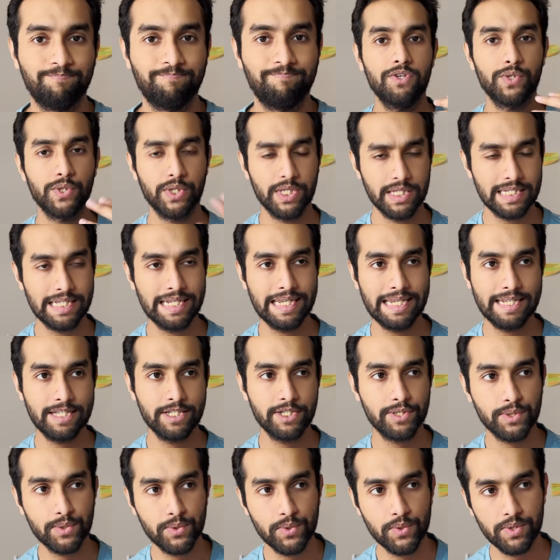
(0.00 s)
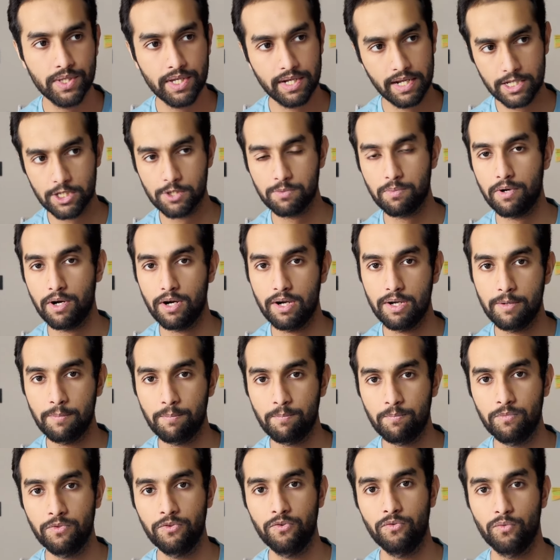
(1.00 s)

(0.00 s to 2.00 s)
So this leads to the next part.